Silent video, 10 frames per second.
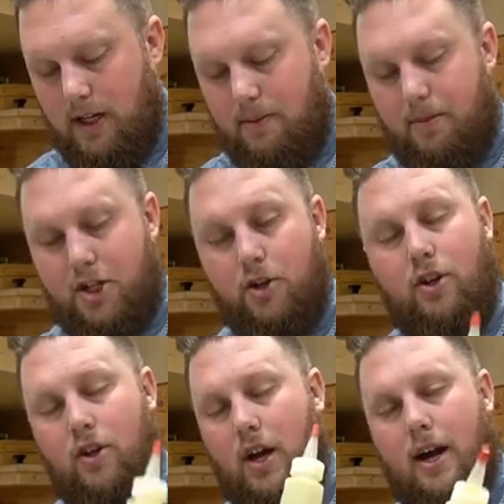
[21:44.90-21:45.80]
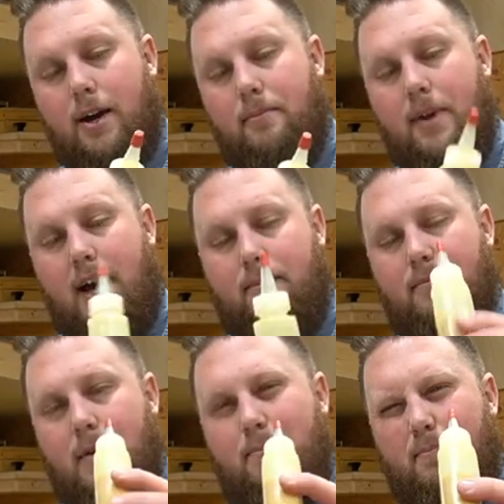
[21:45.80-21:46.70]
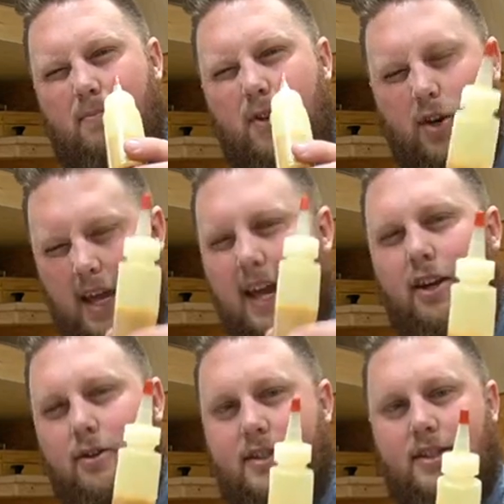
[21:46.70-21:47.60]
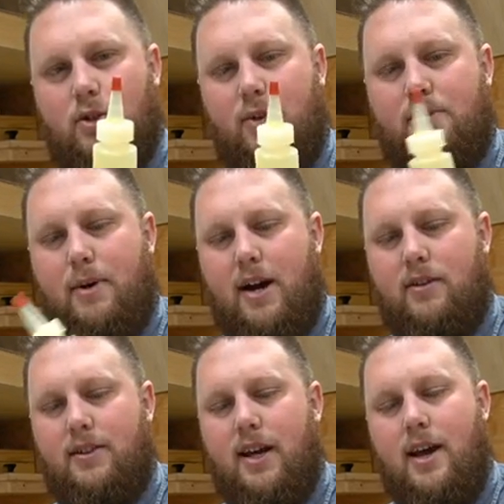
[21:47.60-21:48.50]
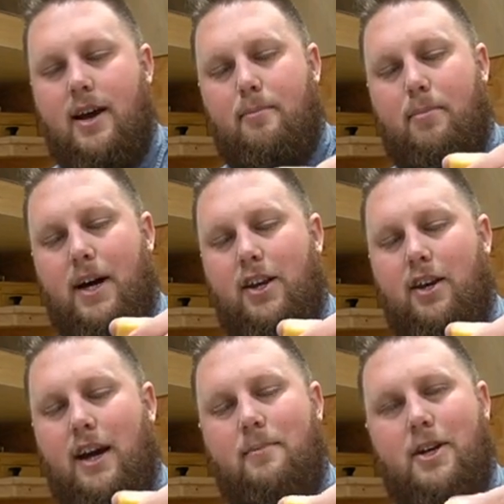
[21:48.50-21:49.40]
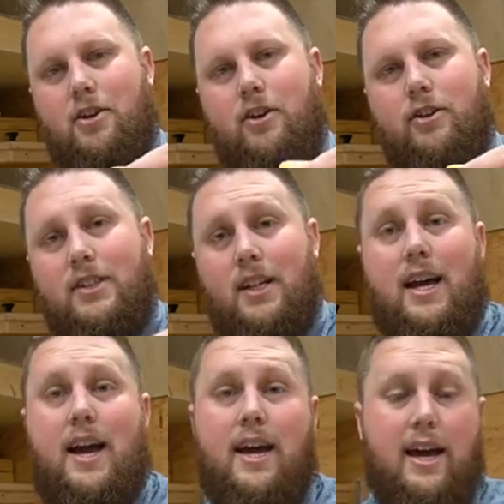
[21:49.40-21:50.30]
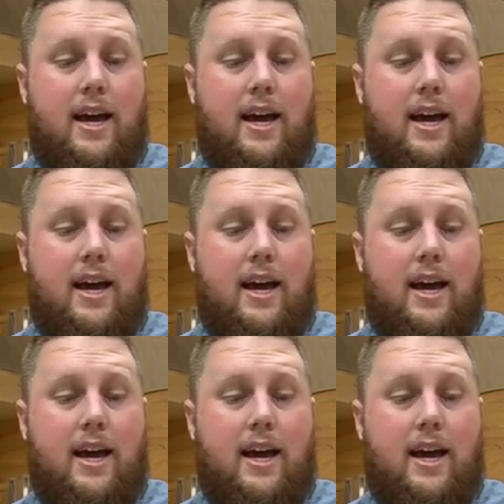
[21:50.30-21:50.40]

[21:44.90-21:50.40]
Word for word: but you, um, yeah, my, you can use the squeeze bottles, but you gotta make sure you use it a lot.